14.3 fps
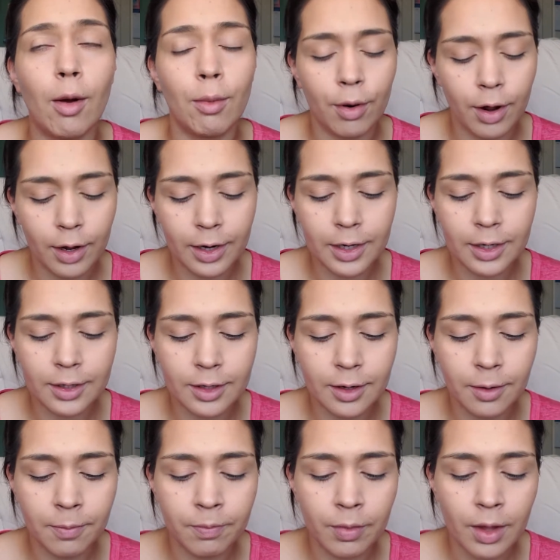product.
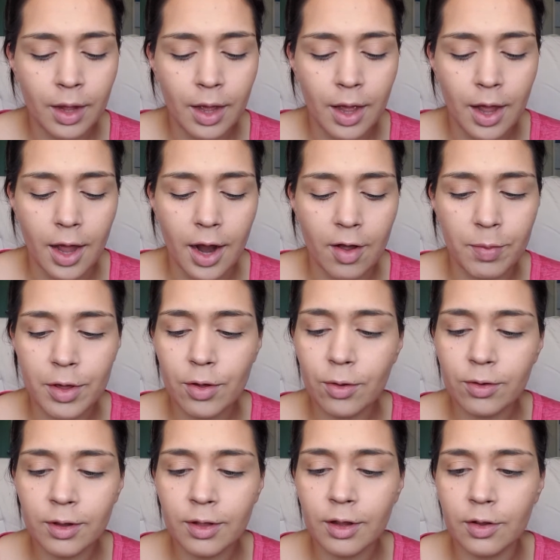And I've been
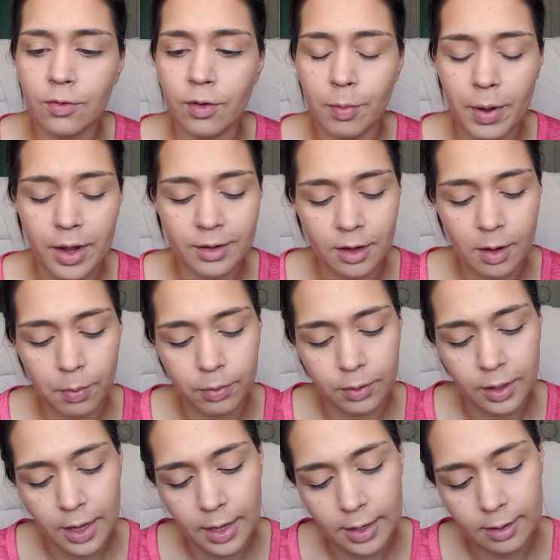using this for the past couple
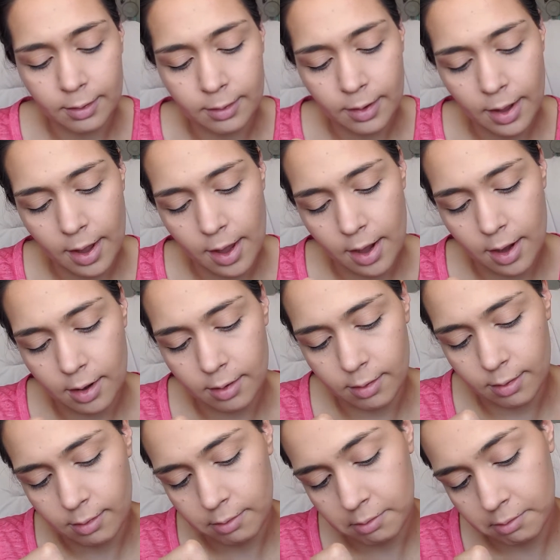of days, and